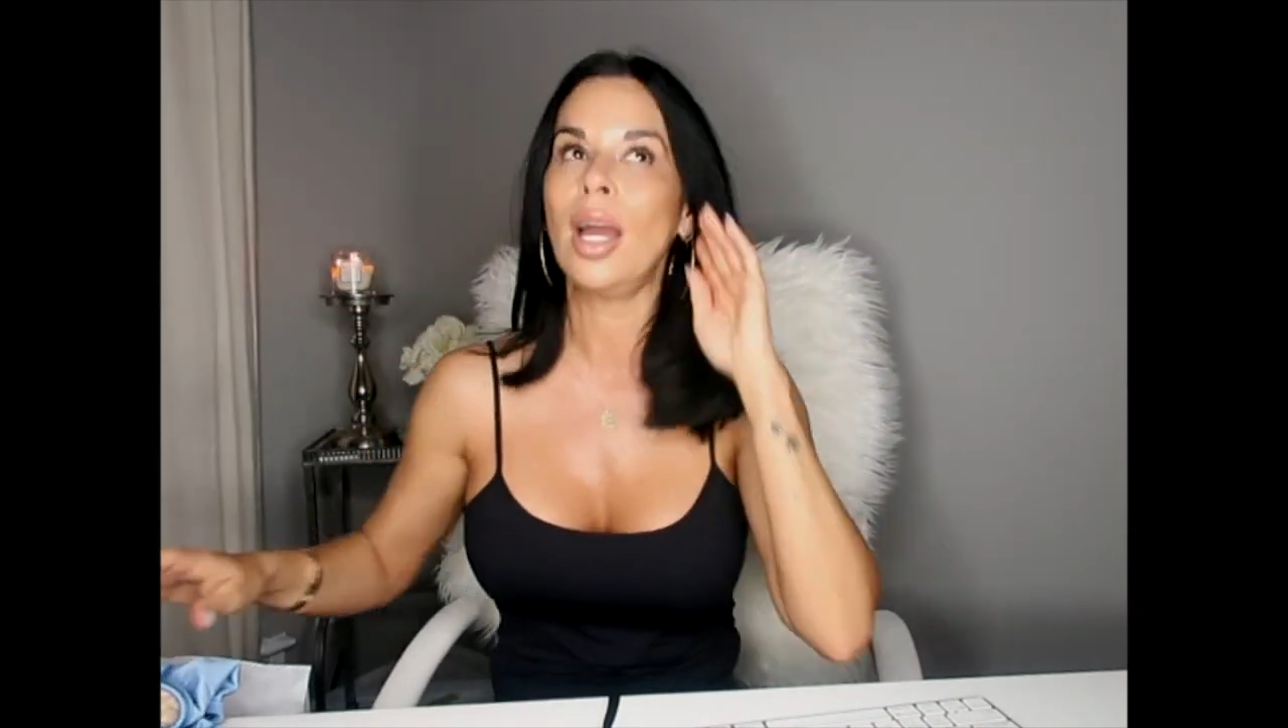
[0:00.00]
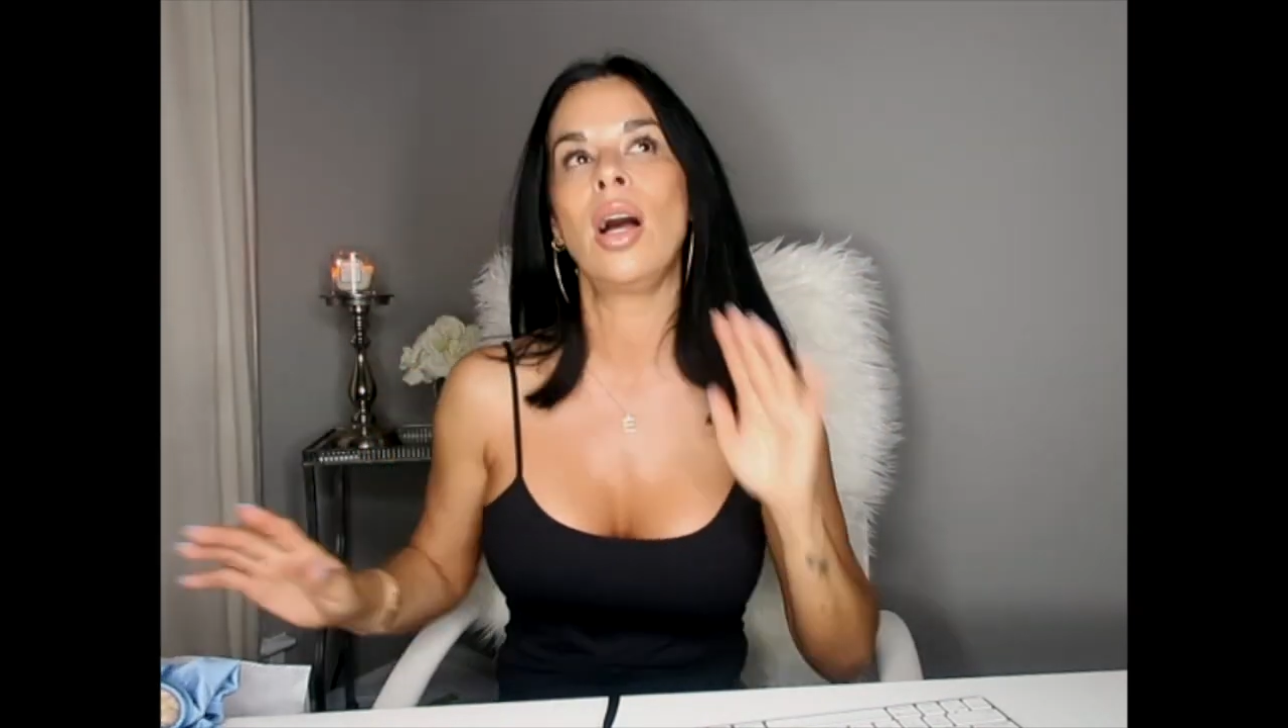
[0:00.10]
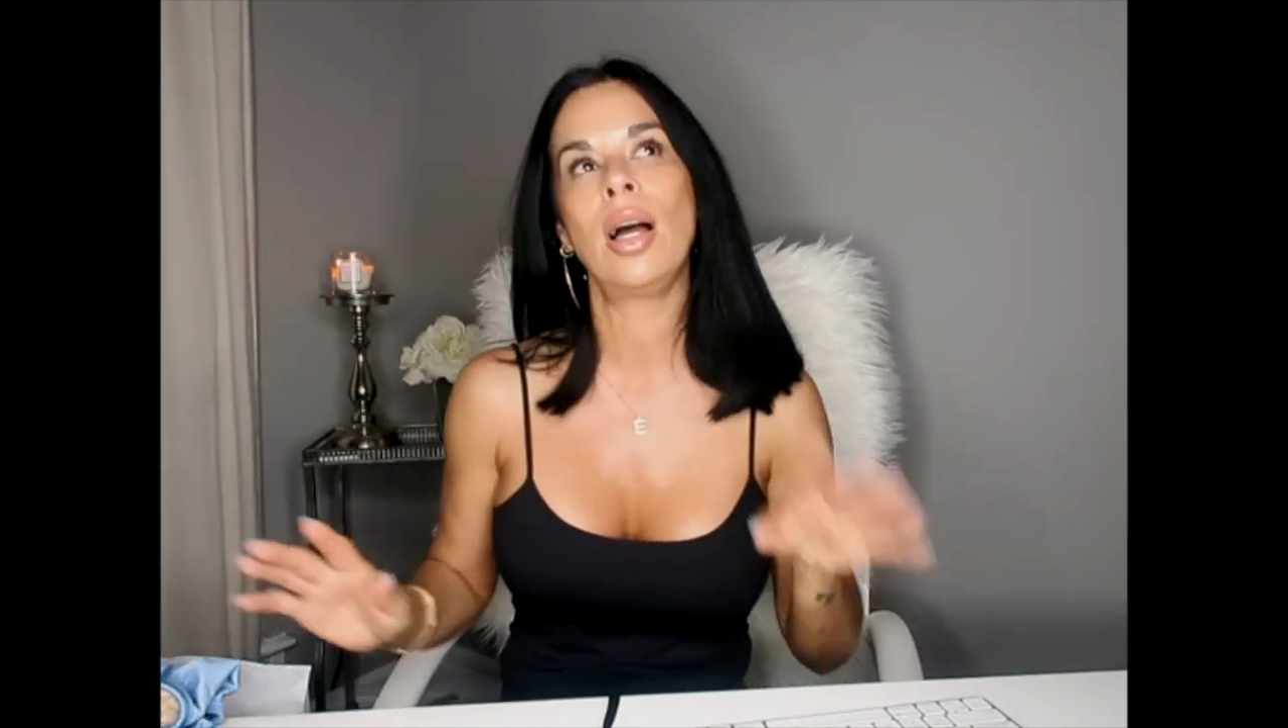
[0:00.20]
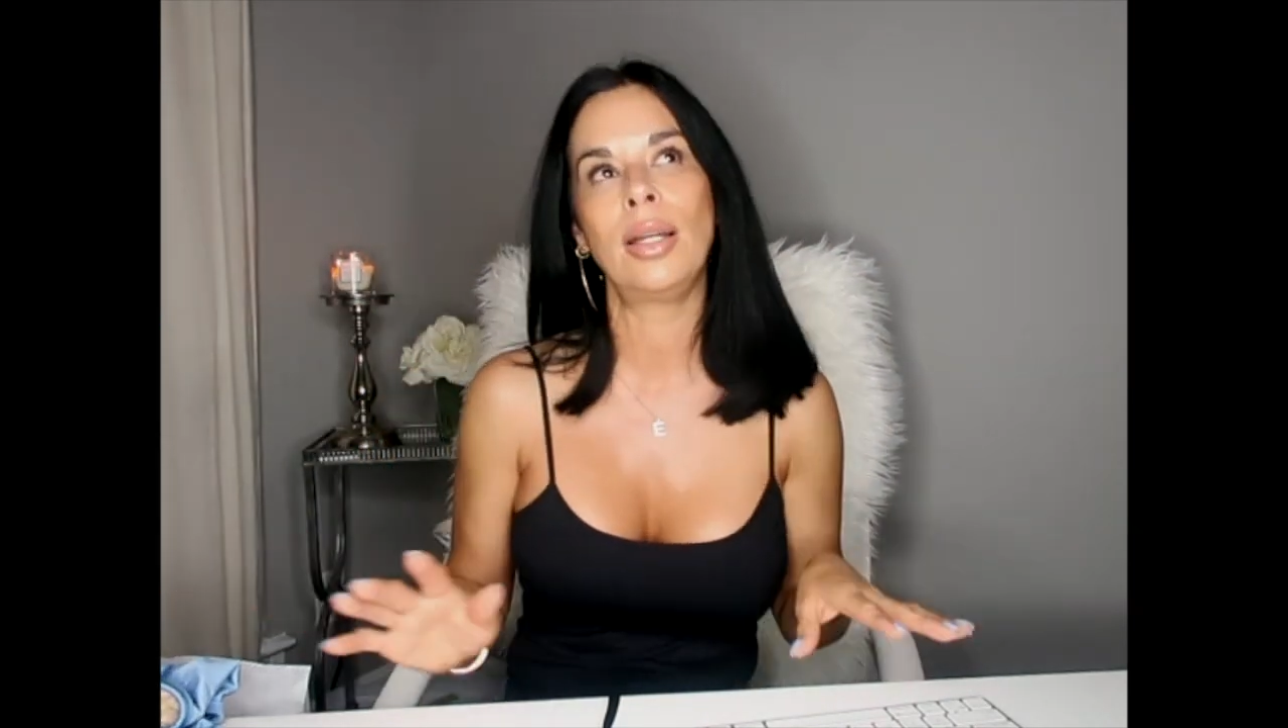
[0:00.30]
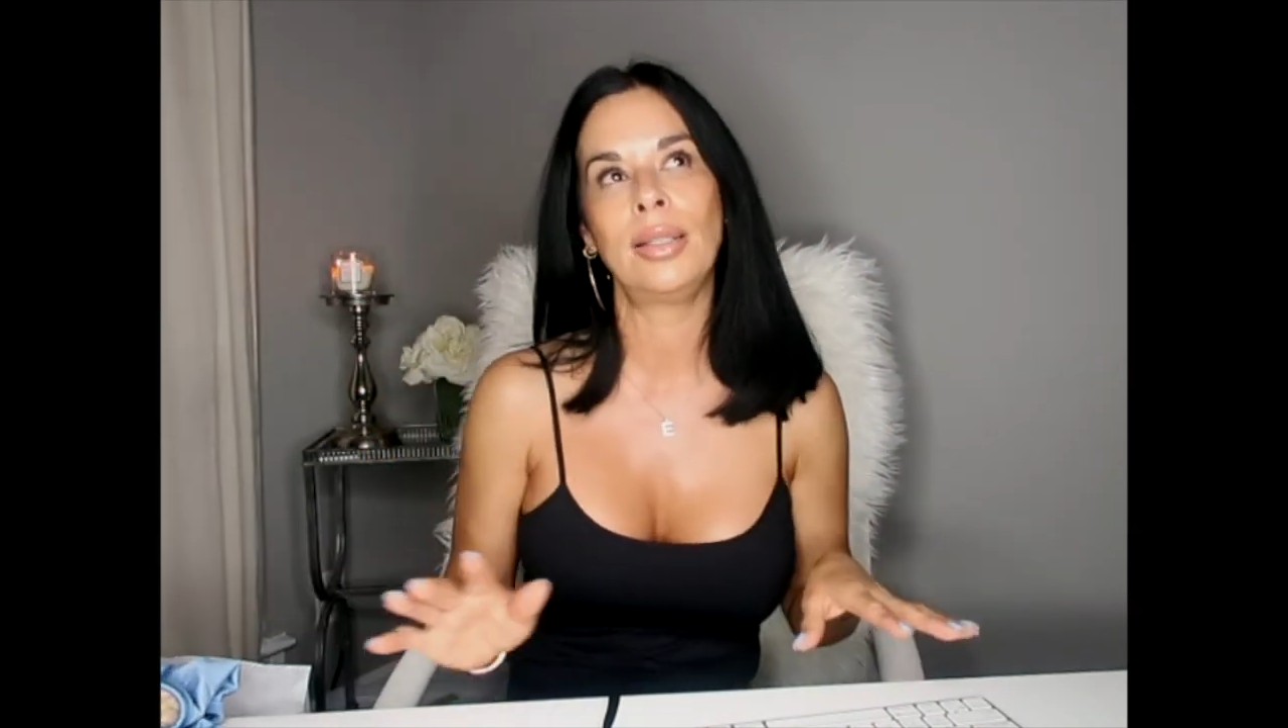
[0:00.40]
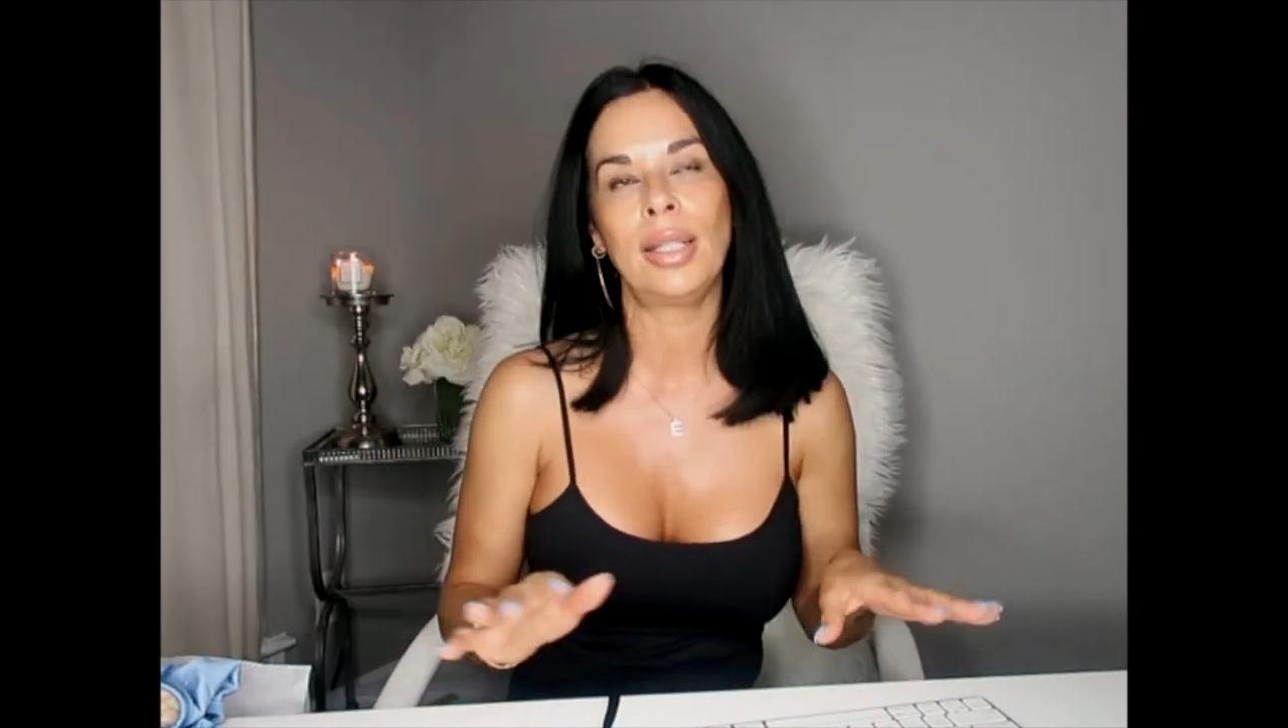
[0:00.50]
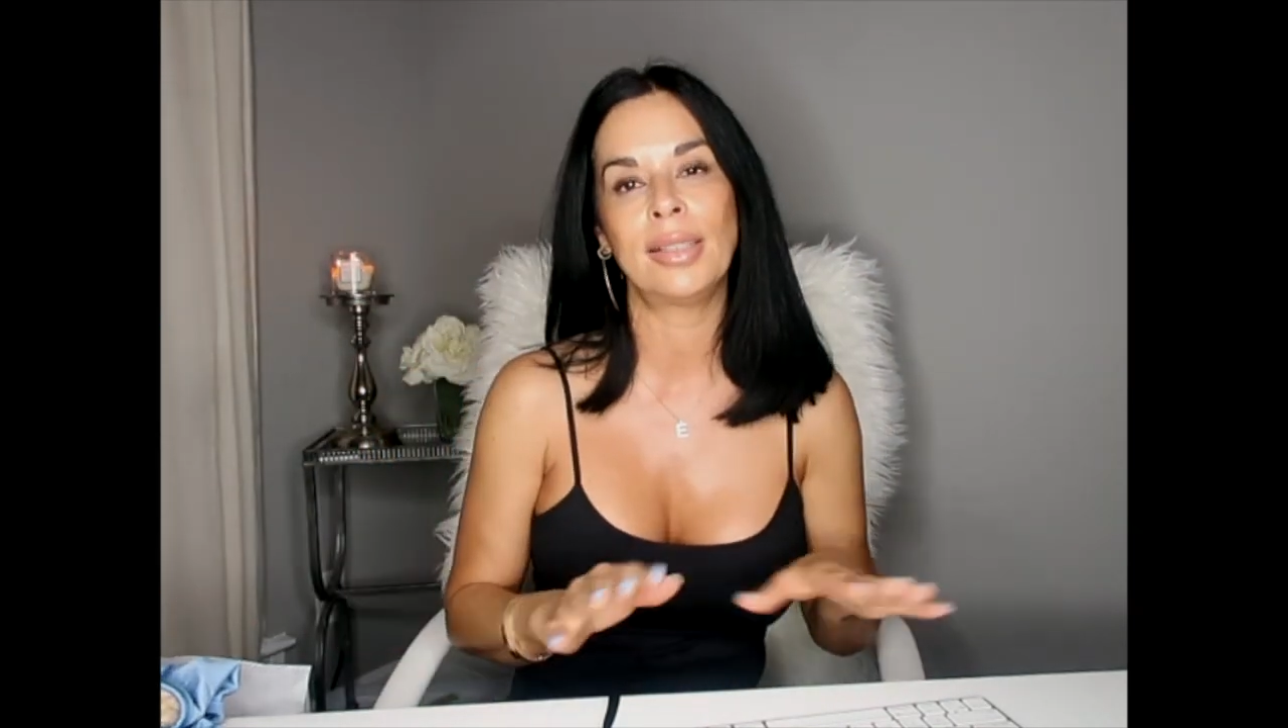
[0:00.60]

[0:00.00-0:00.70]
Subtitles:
on